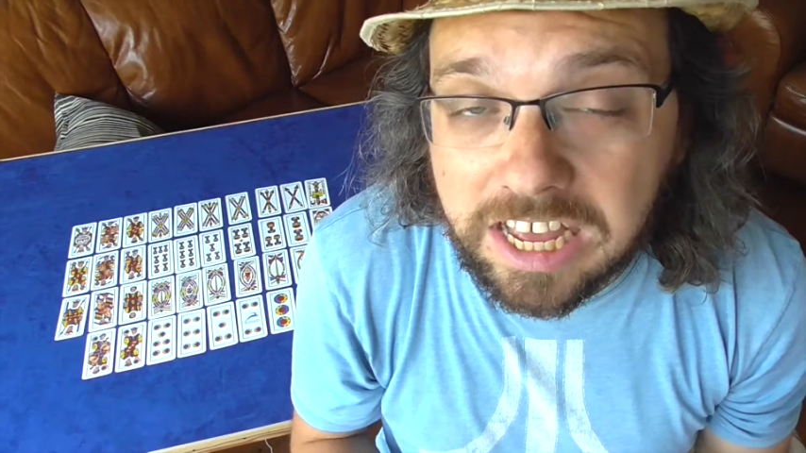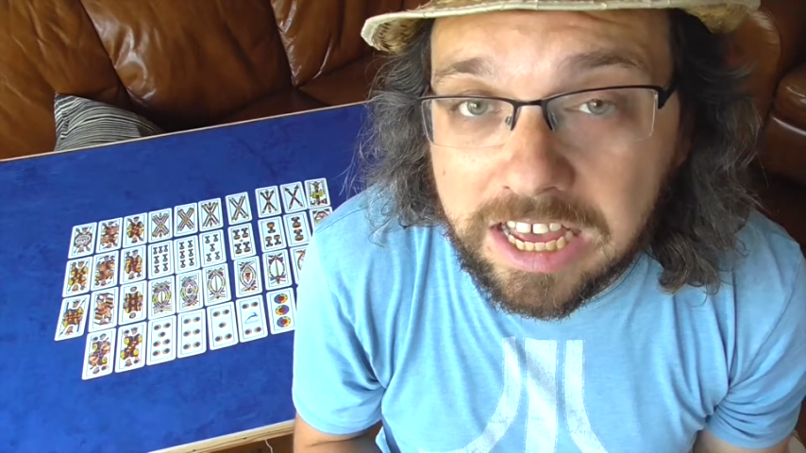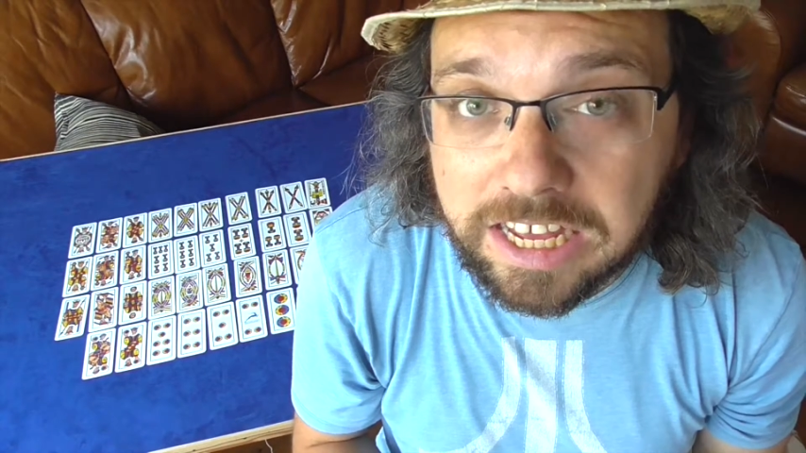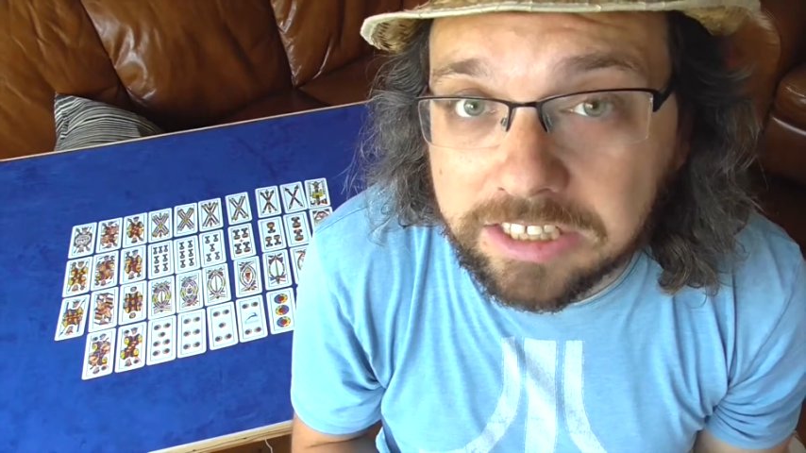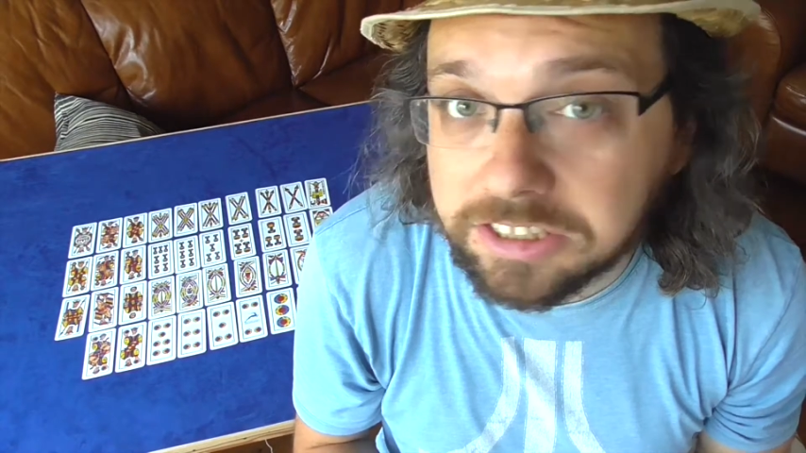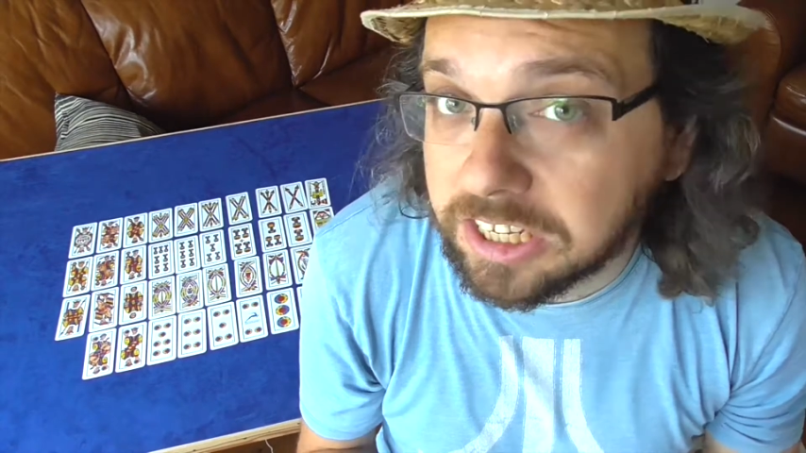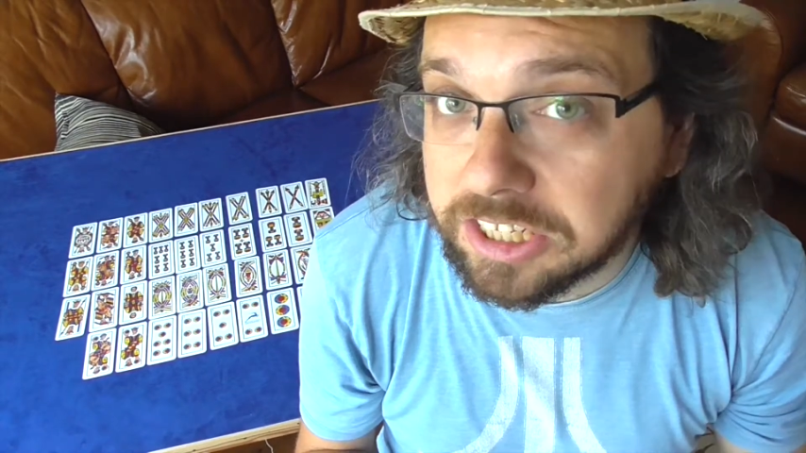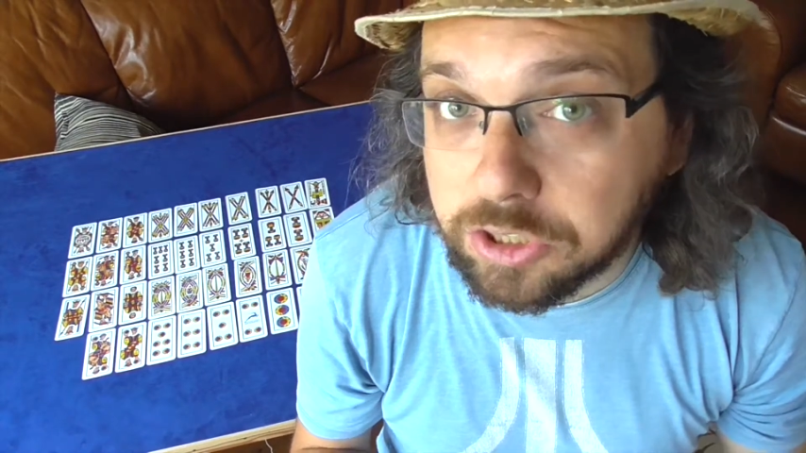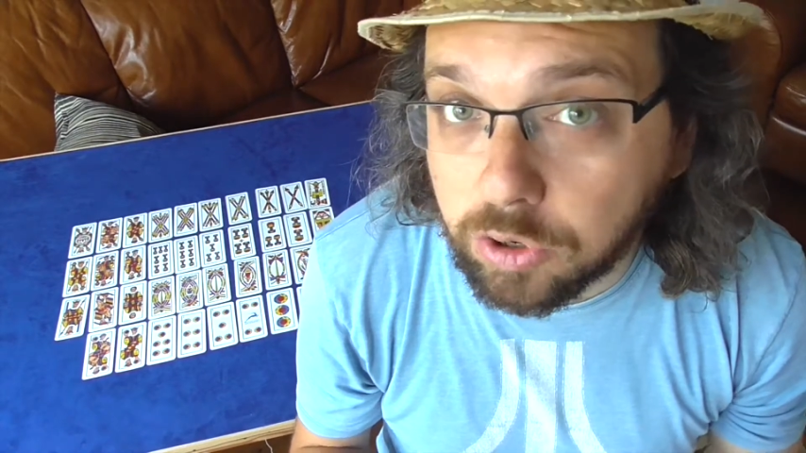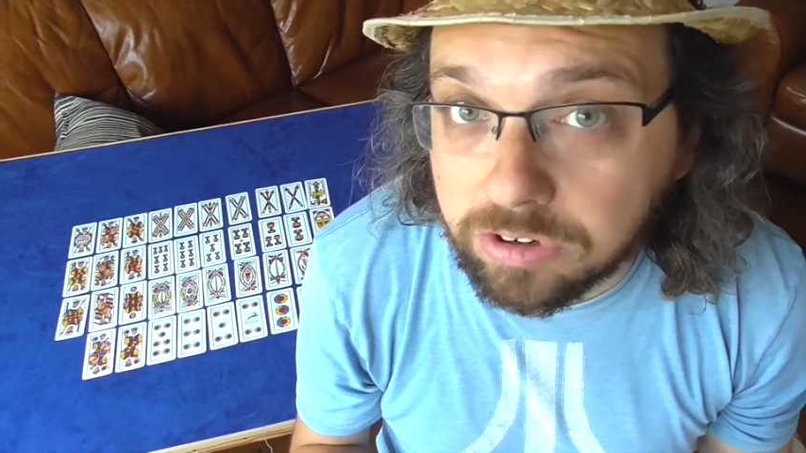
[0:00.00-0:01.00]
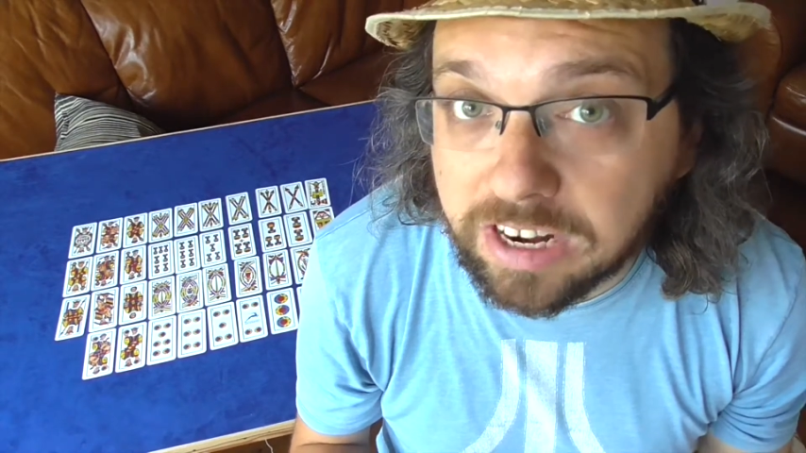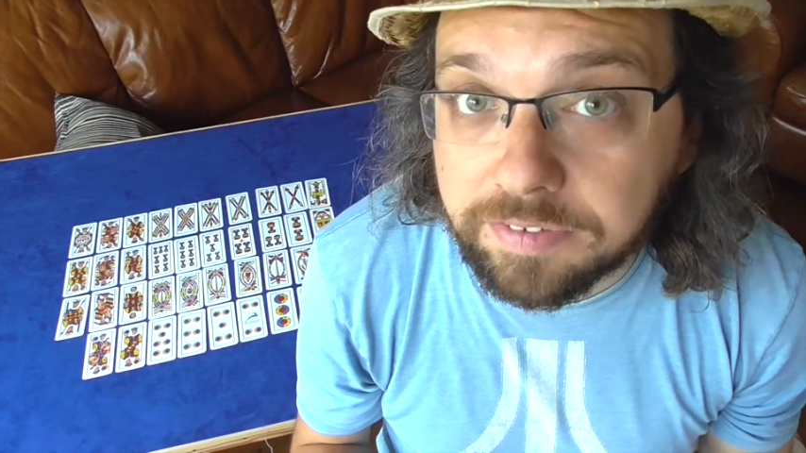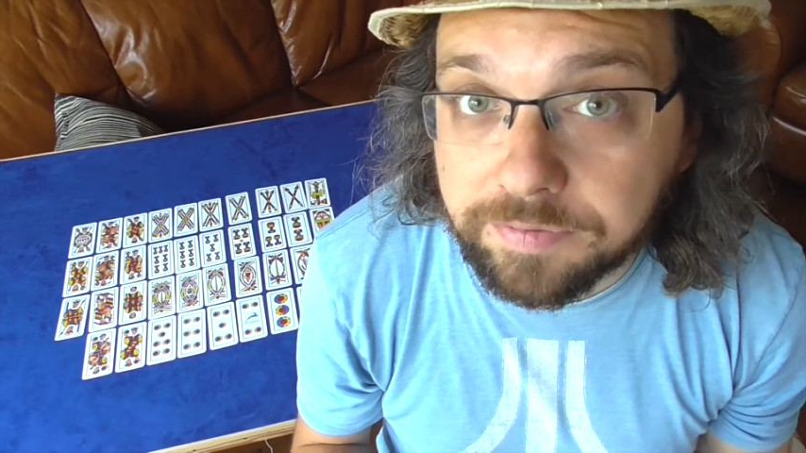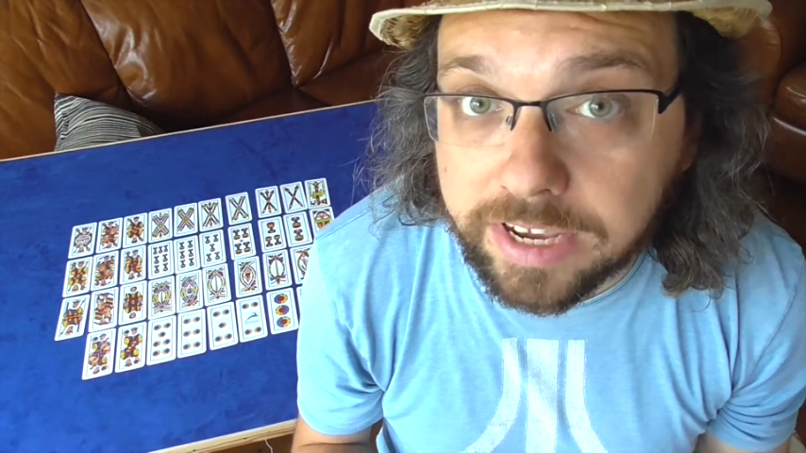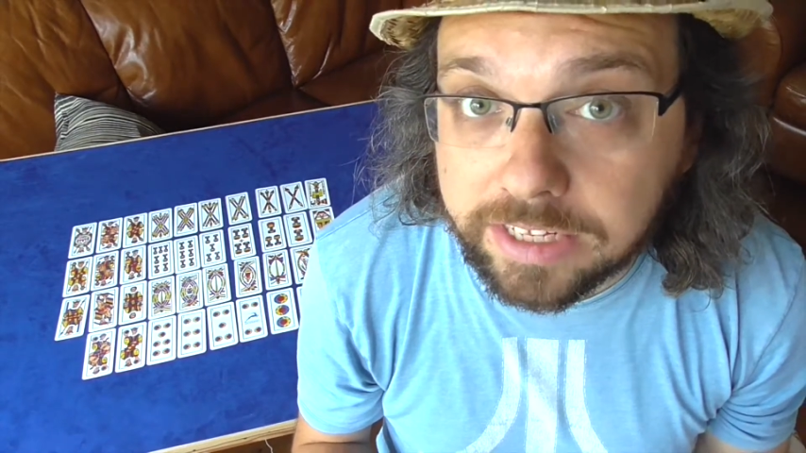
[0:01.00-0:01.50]
and they don't
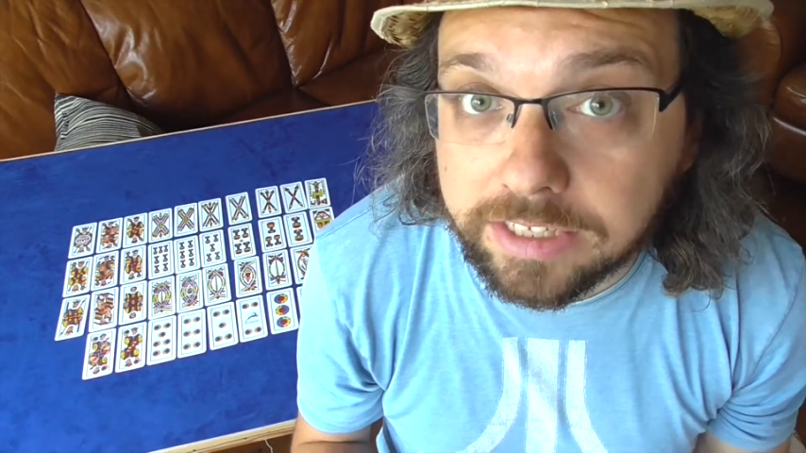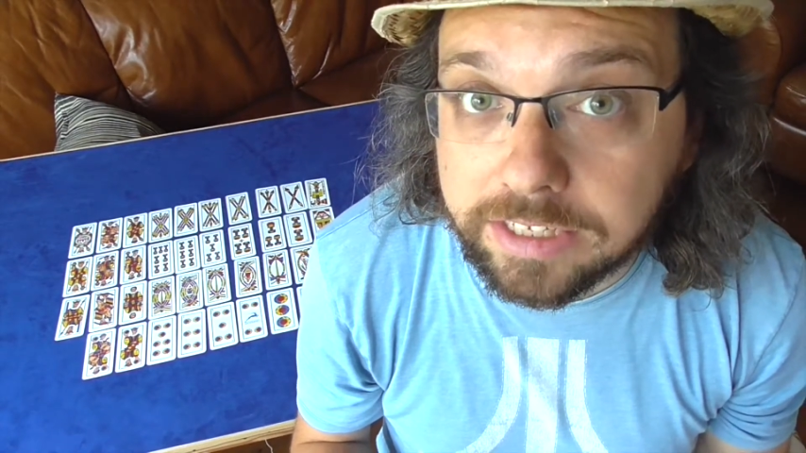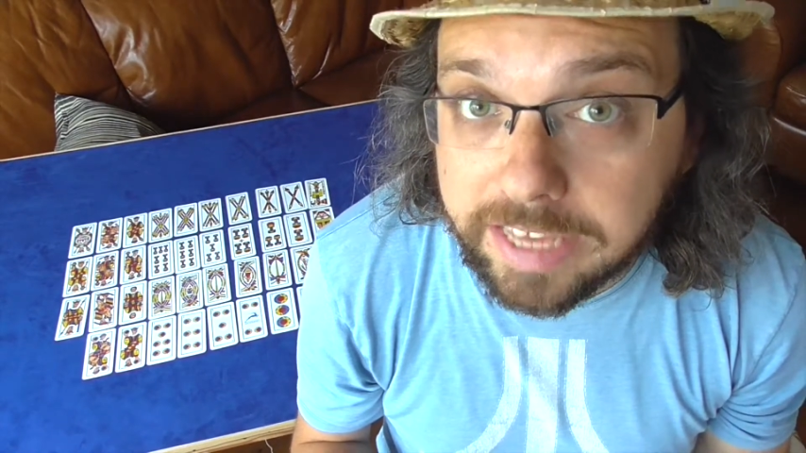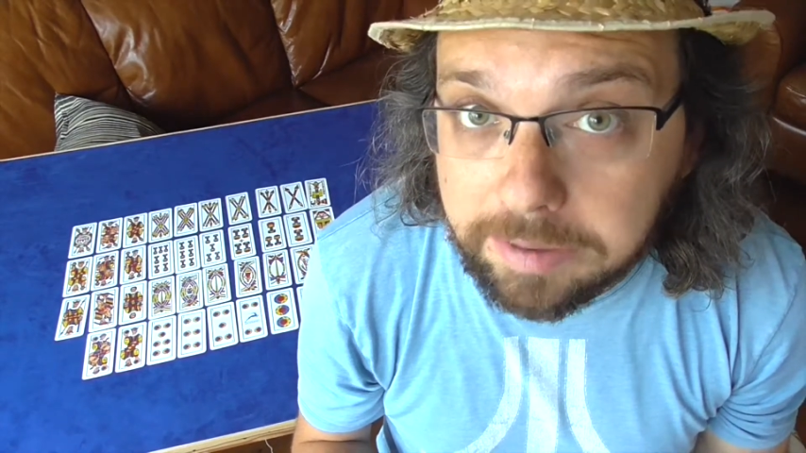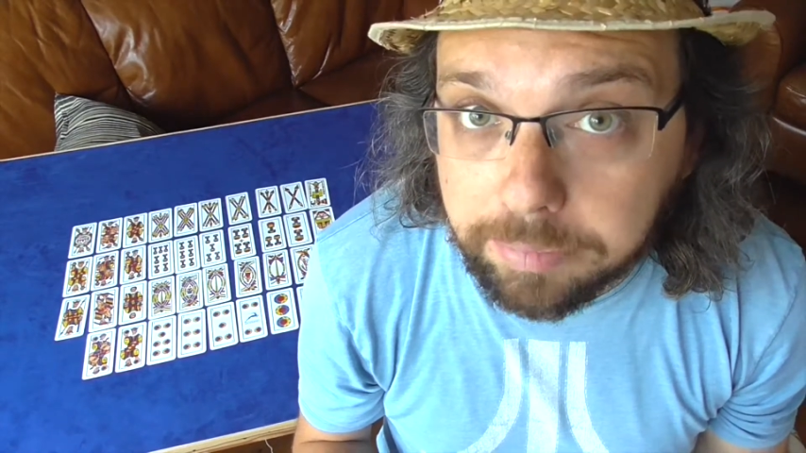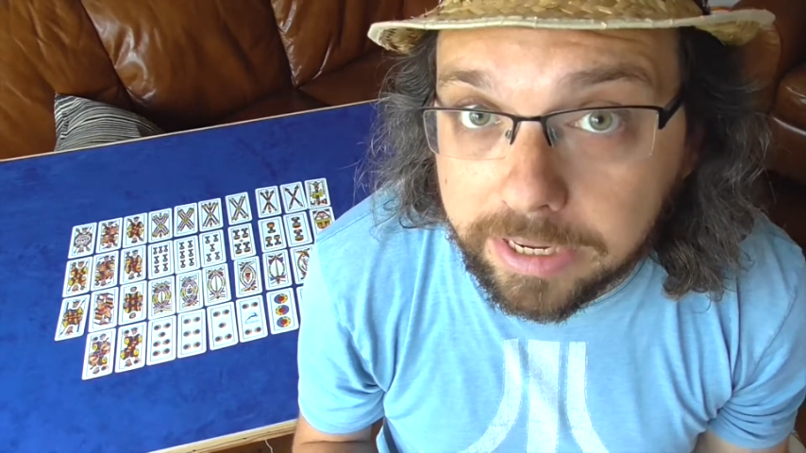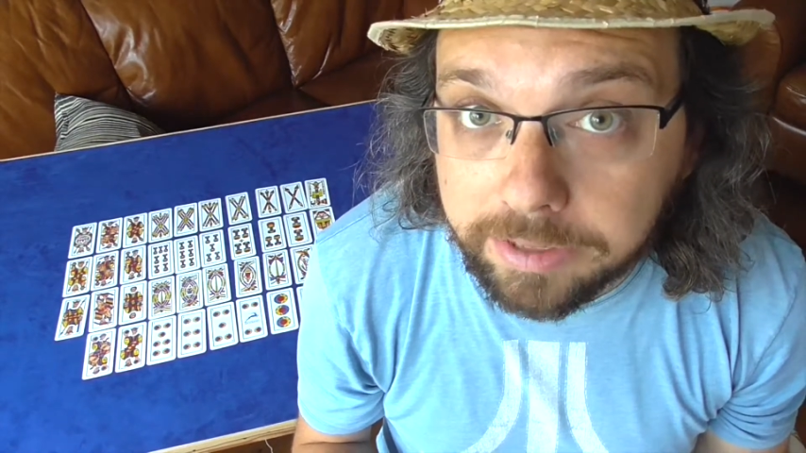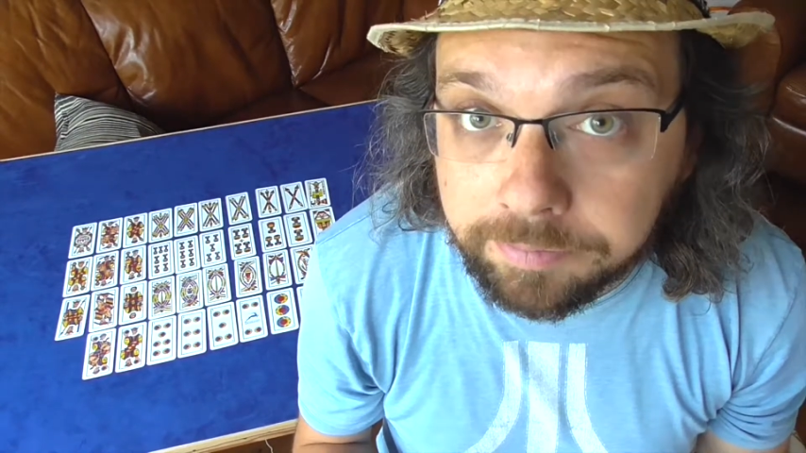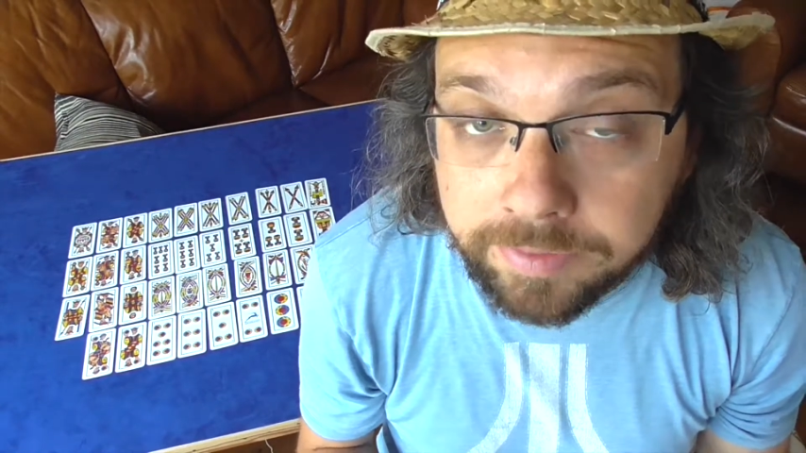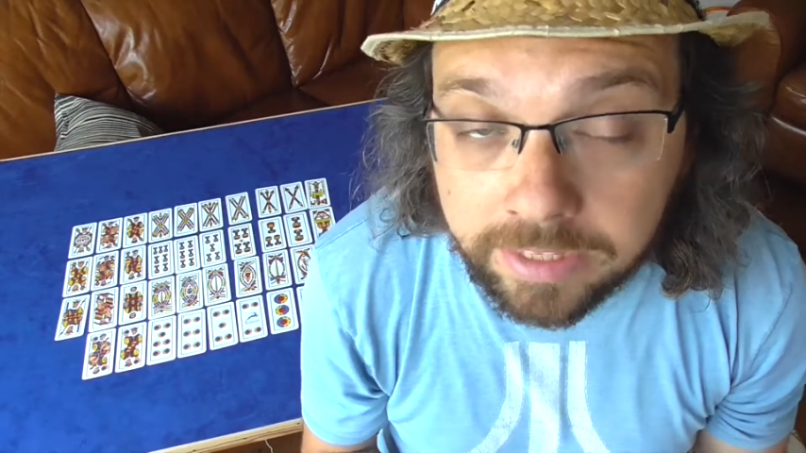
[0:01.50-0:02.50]
affect gameplay.